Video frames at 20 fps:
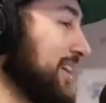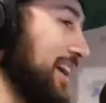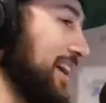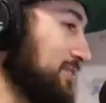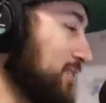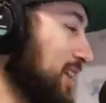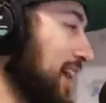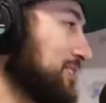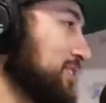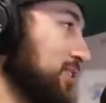Well,
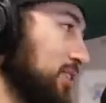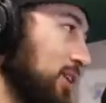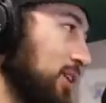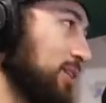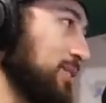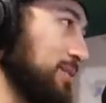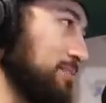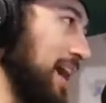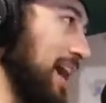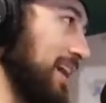if you haven't
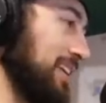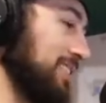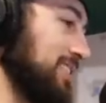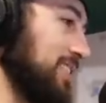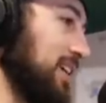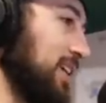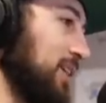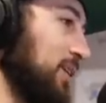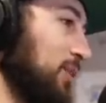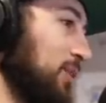heard about it,
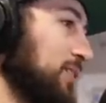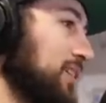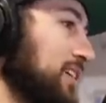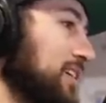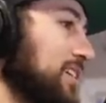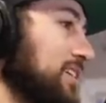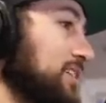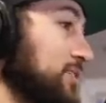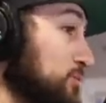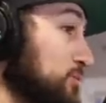though,
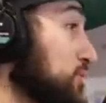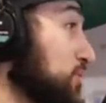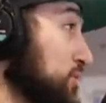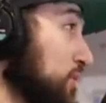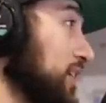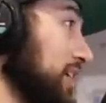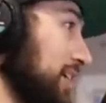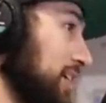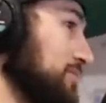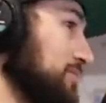you
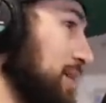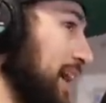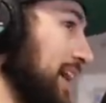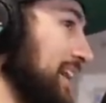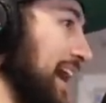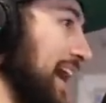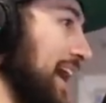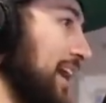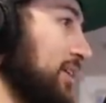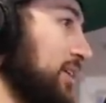should have by
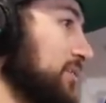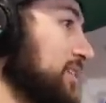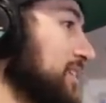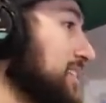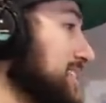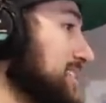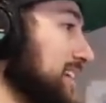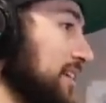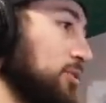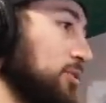now,
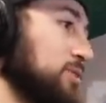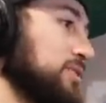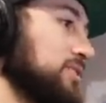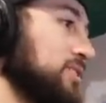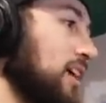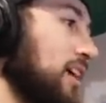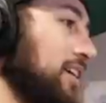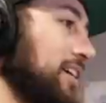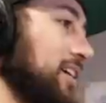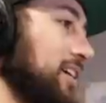because everyone's
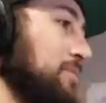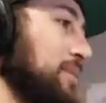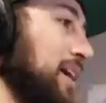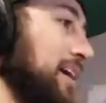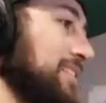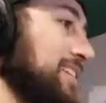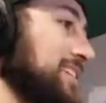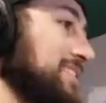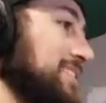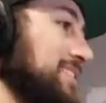talking
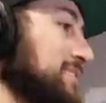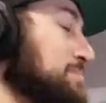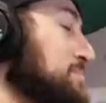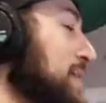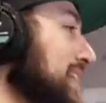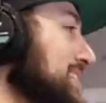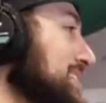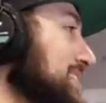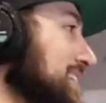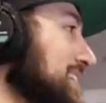about this. It's
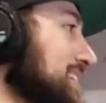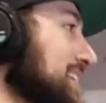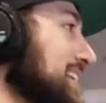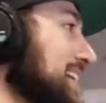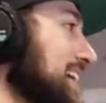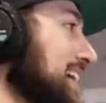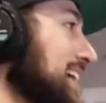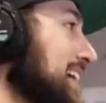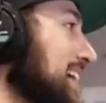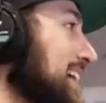
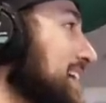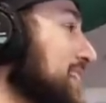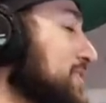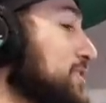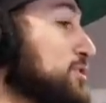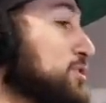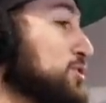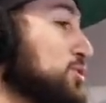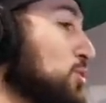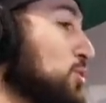basically
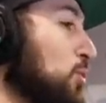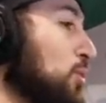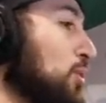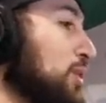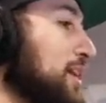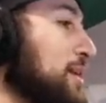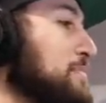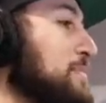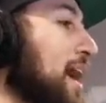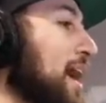the
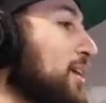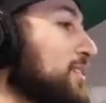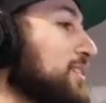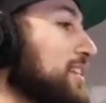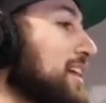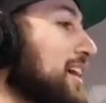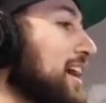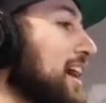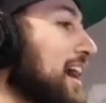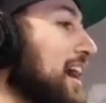story about
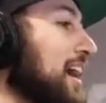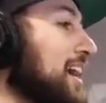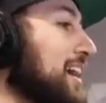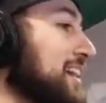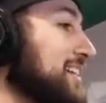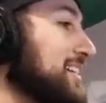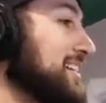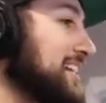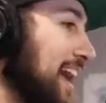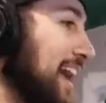a
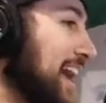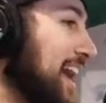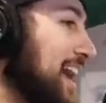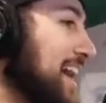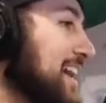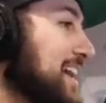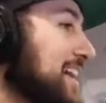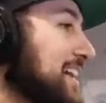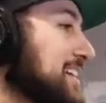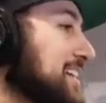
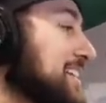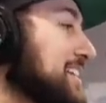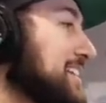gay,